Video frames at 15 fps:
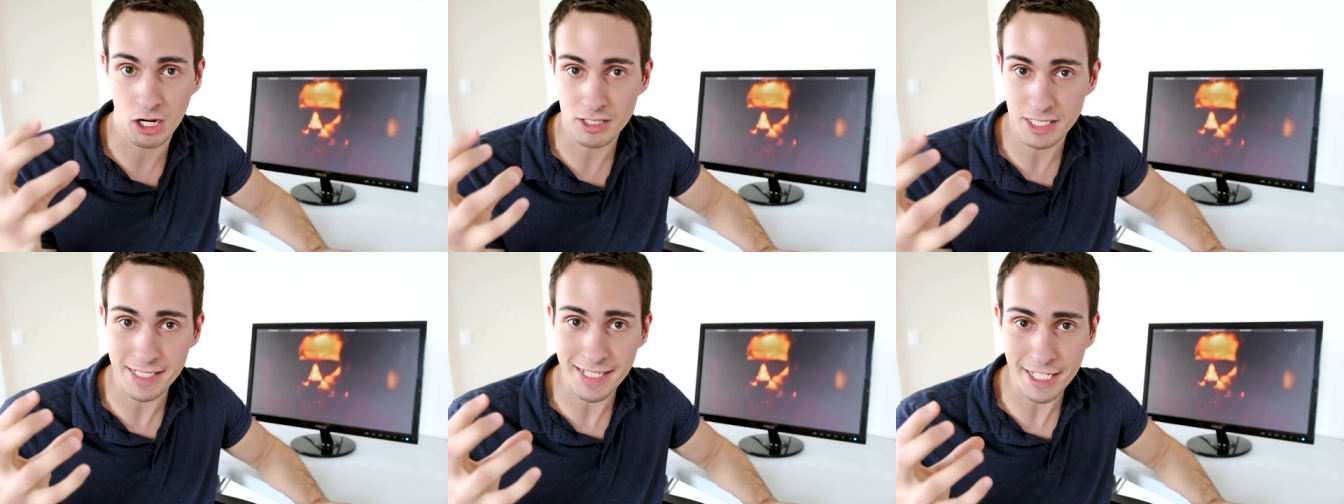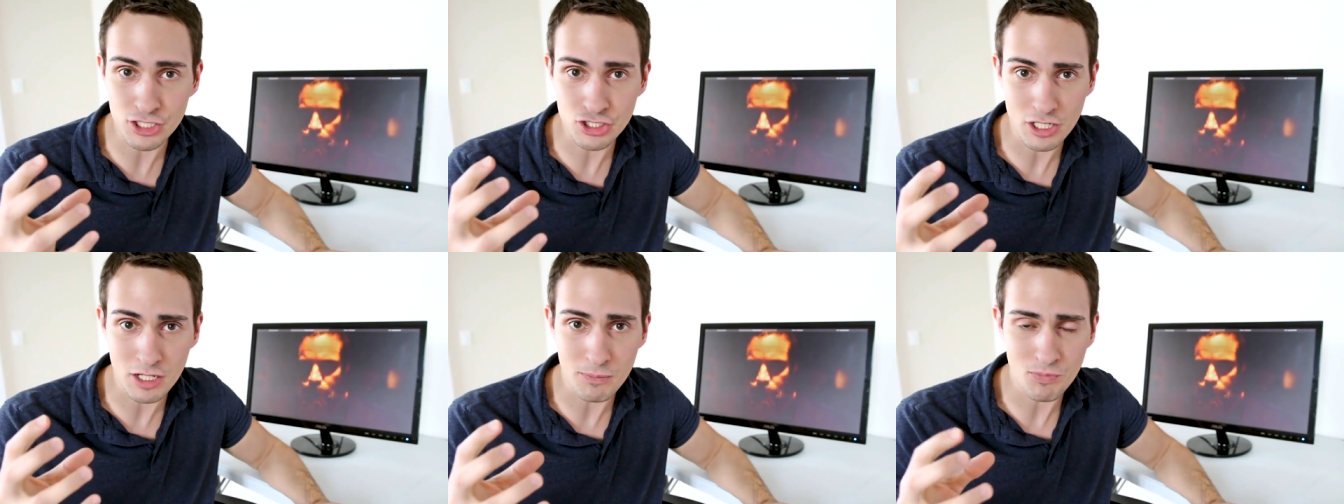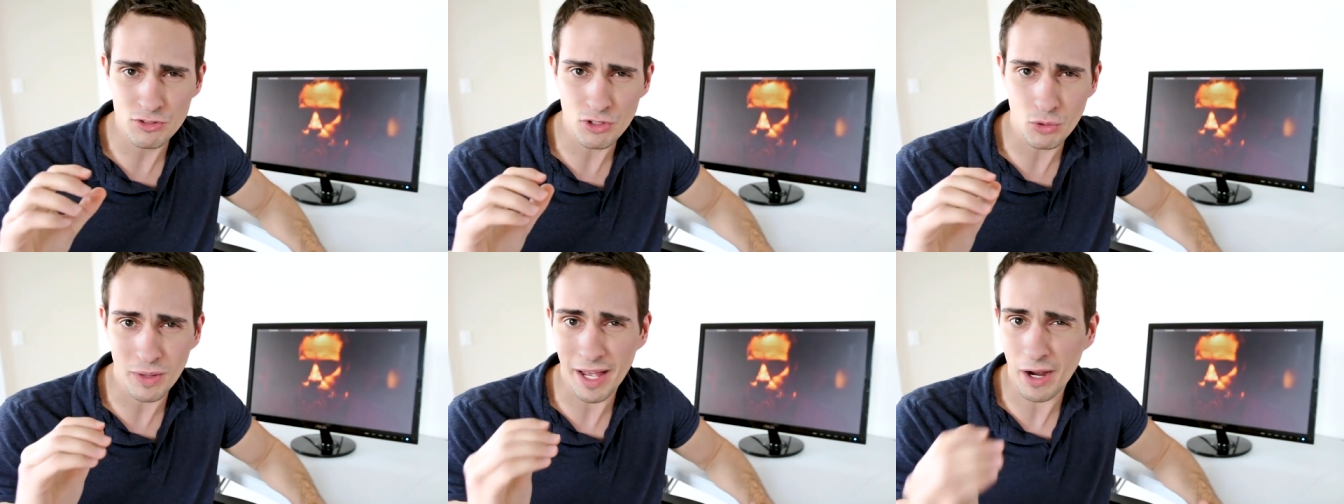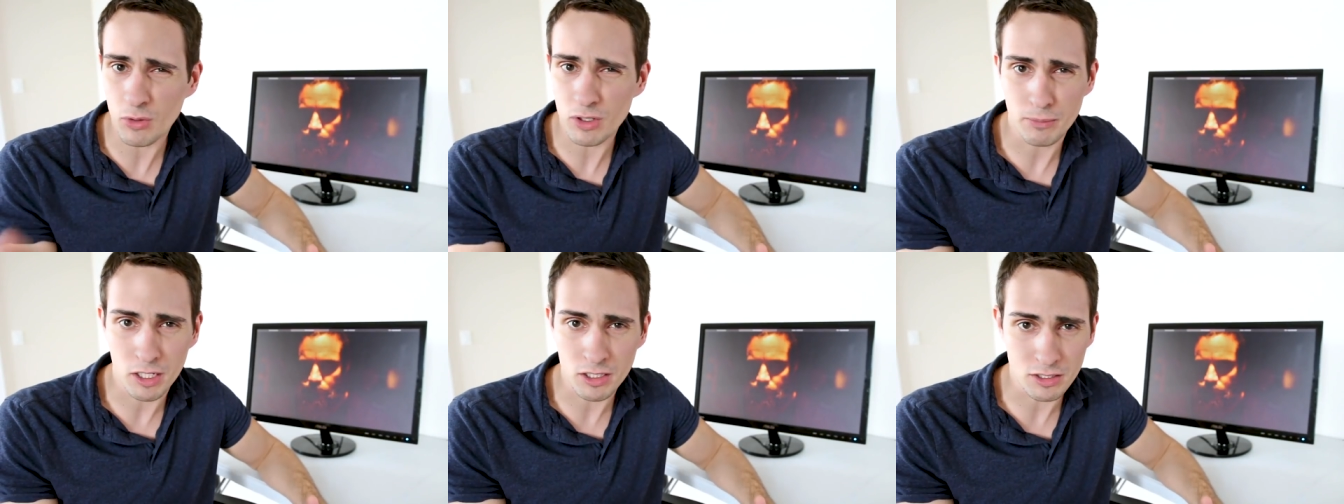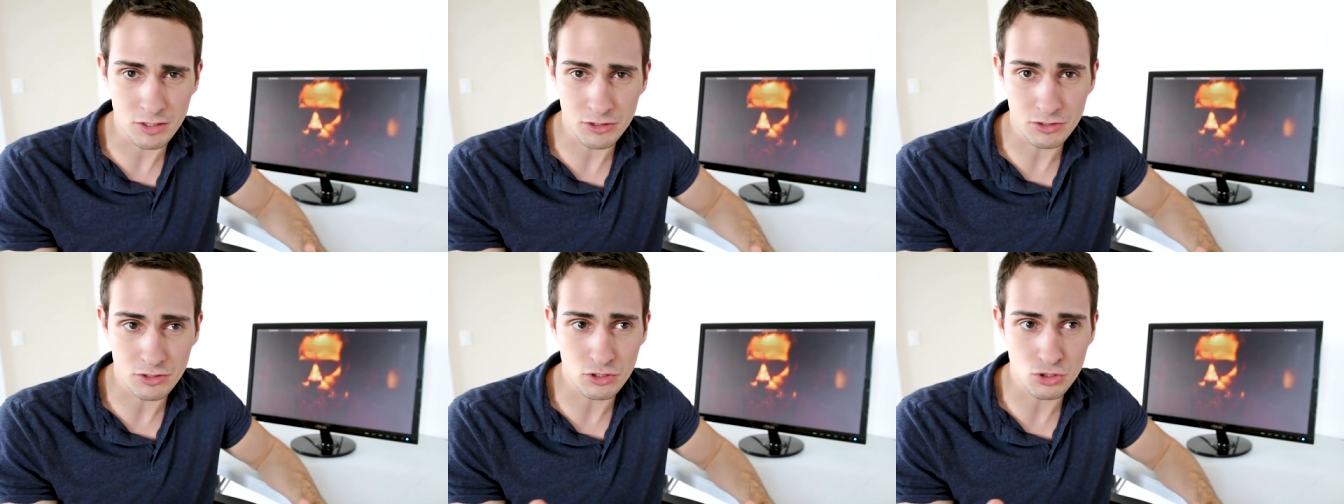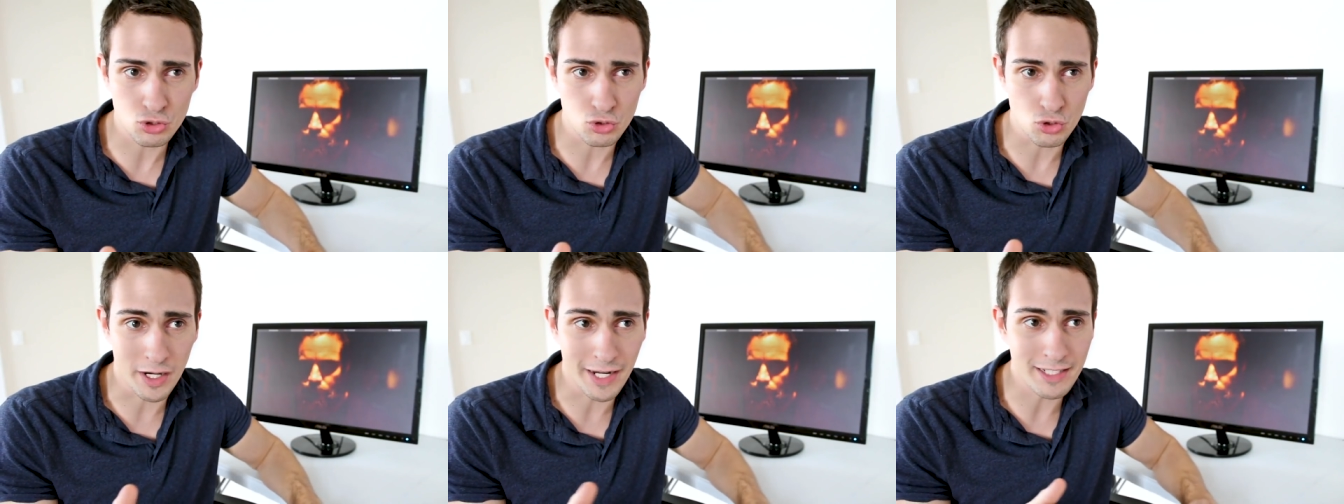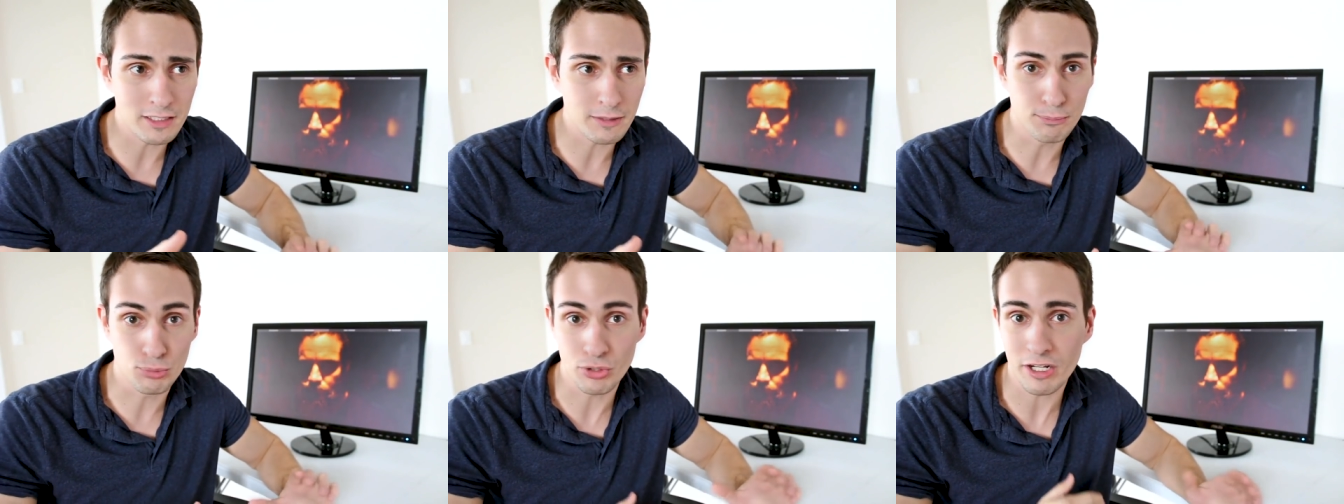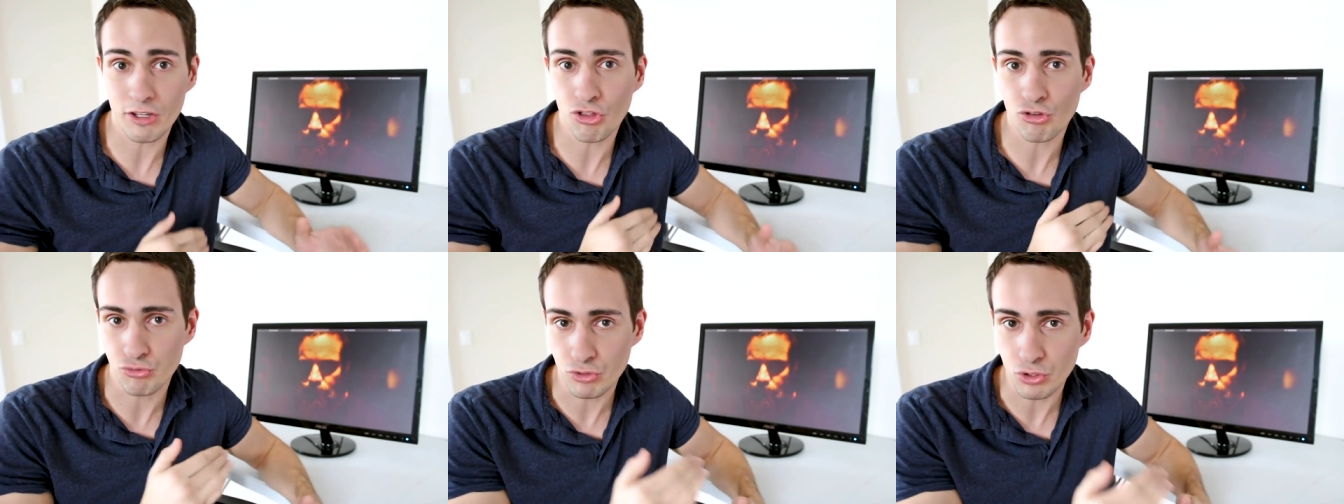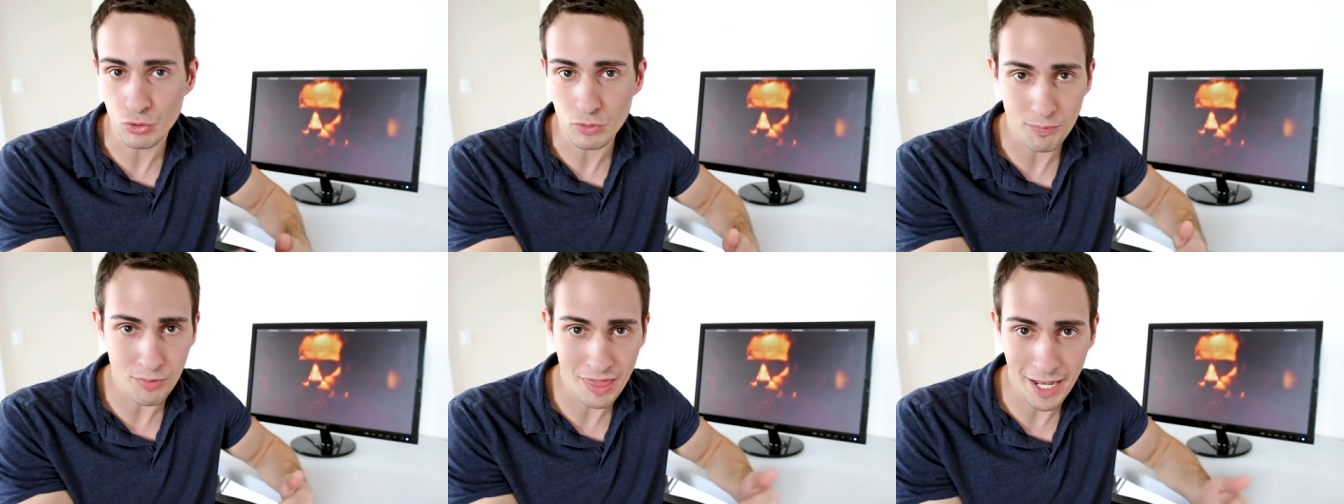our attention. So how are marketers trying to break through